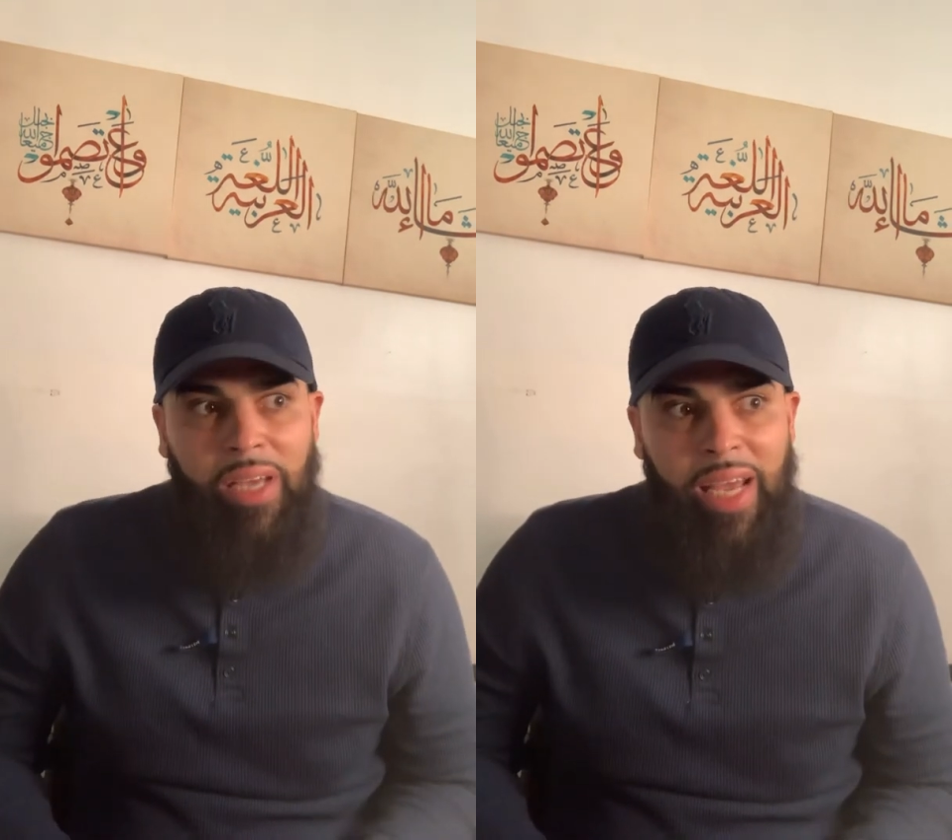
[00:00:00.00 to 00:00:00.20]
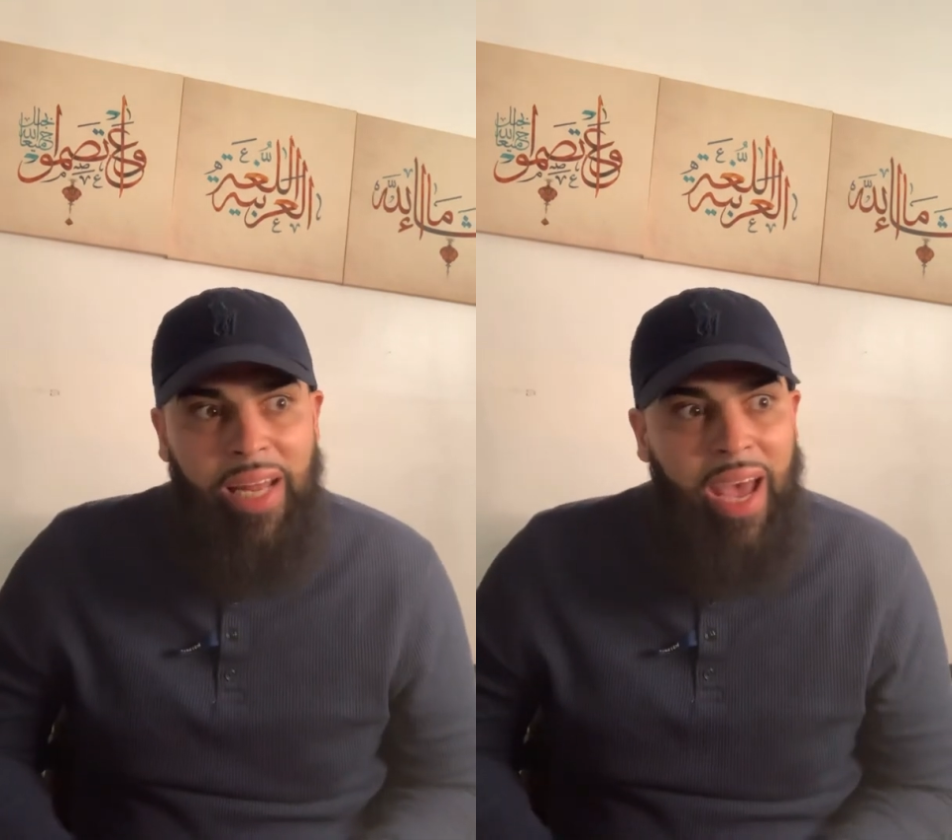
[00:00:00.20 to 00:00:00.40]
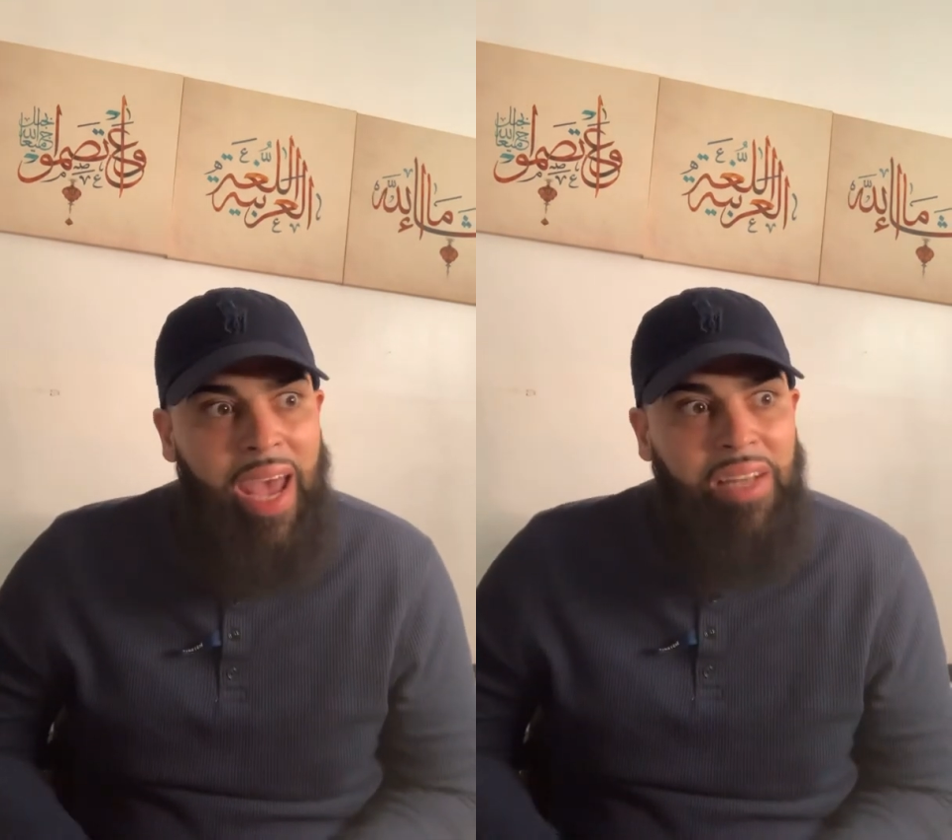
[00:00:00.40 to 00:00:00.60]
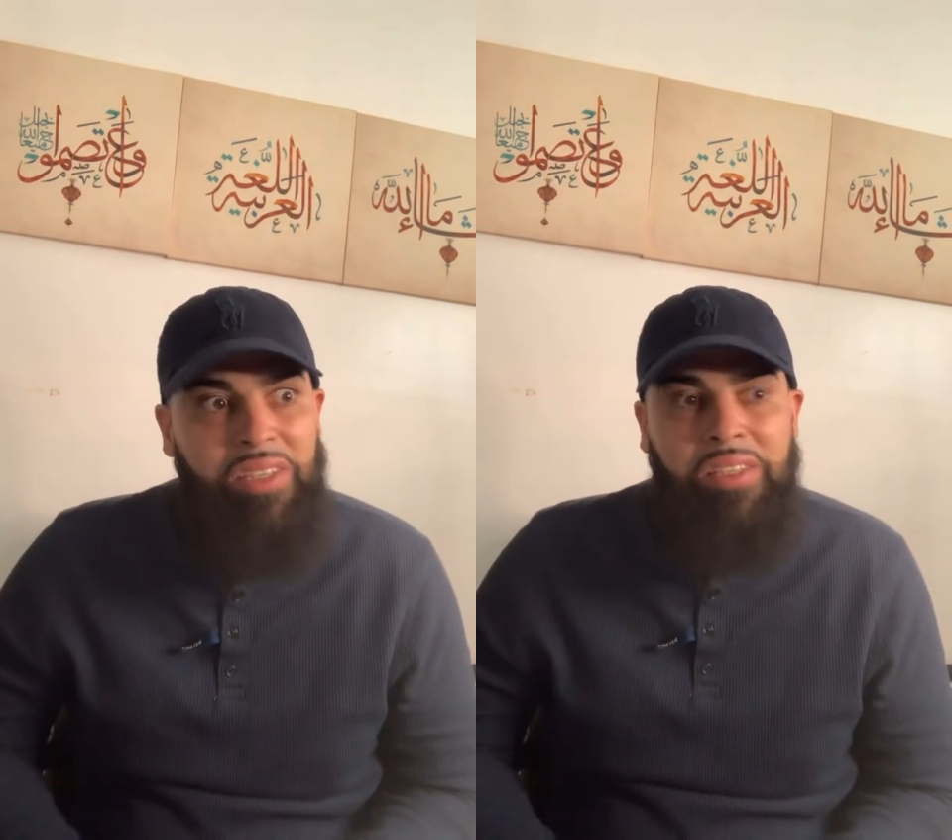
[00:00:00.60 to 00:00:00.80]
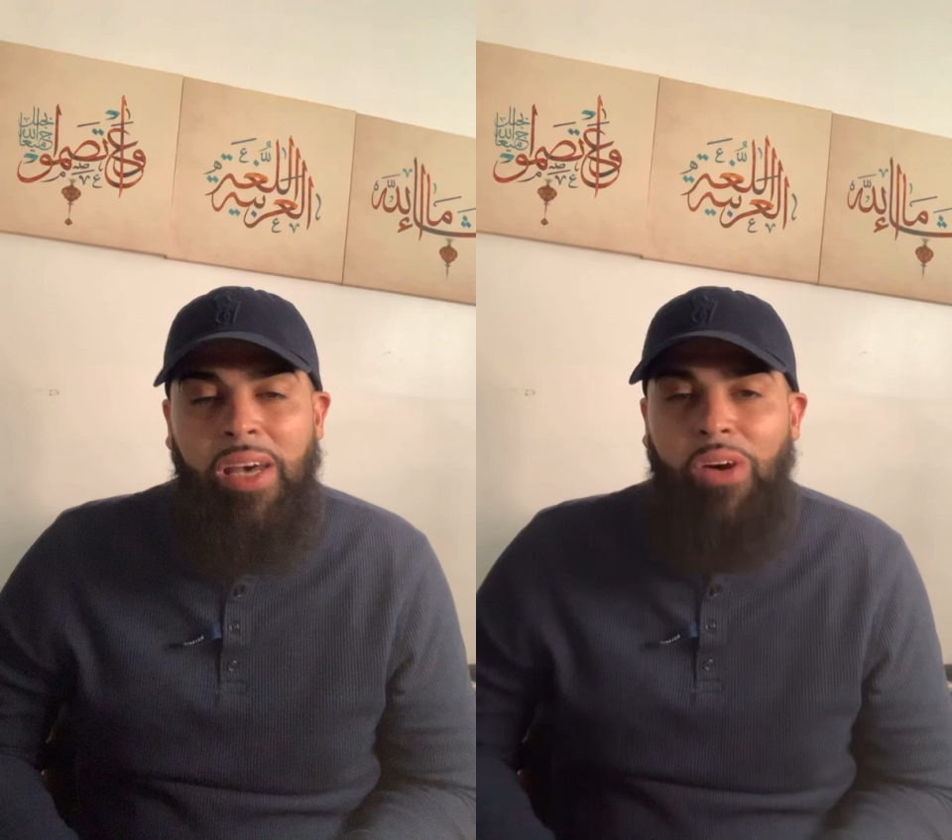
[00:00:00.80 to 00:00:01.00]
And I had a
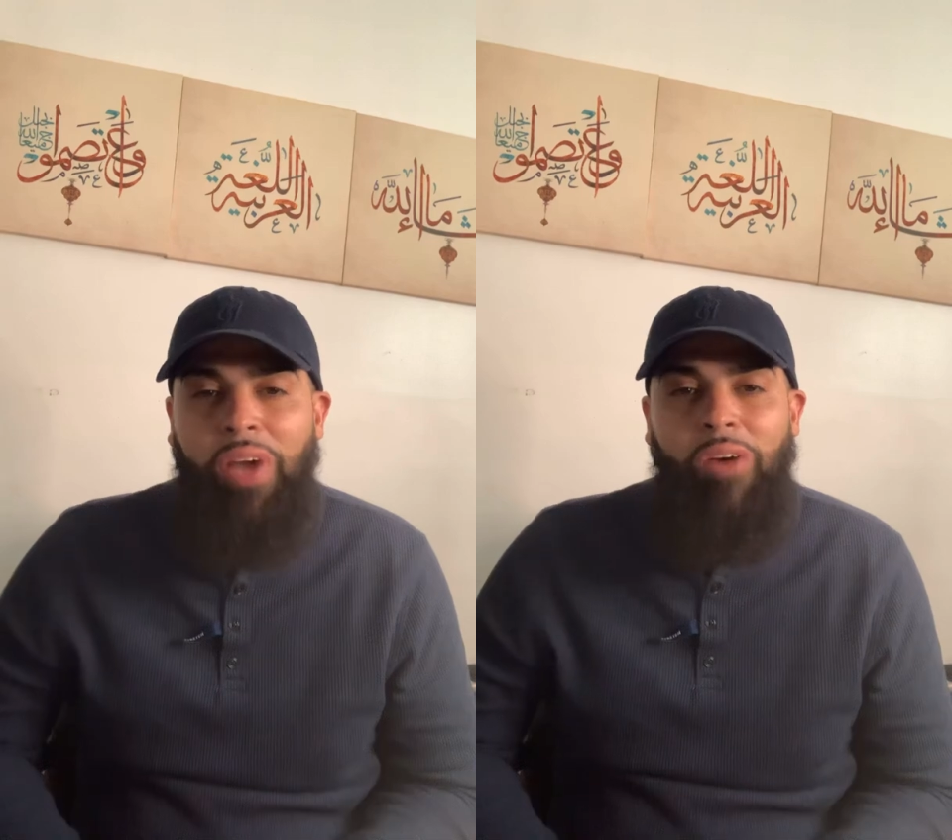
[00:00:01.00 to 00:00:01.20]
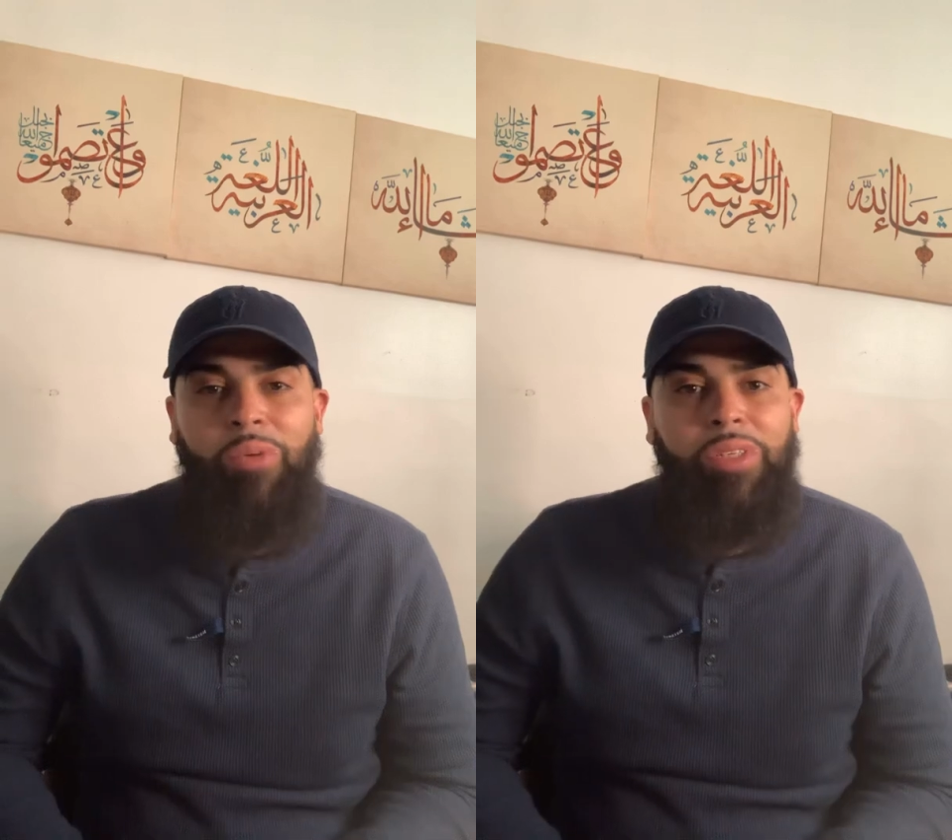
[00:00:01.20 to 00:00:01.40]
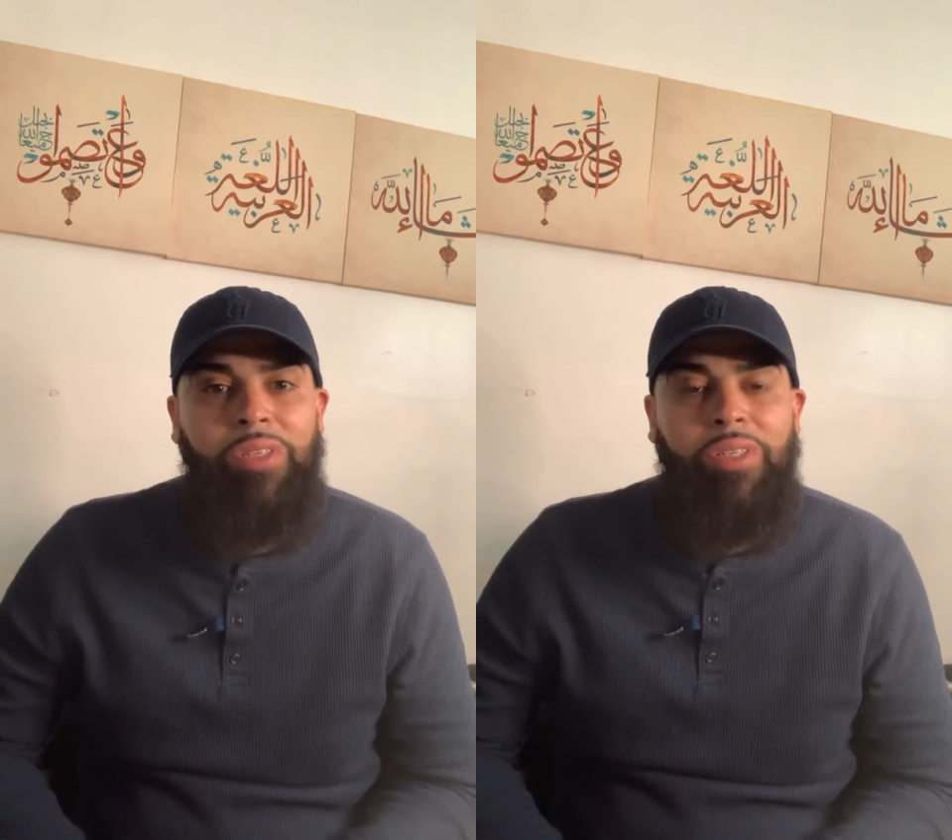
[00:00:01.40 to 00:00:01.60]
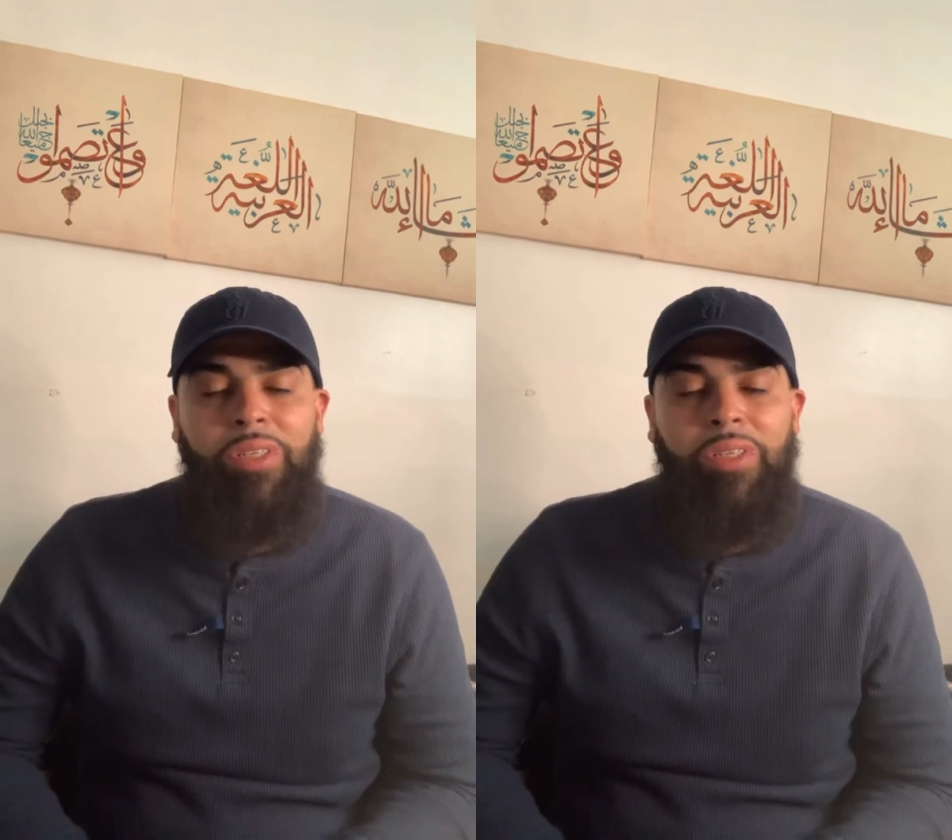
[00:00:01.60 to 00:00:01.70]
cell that was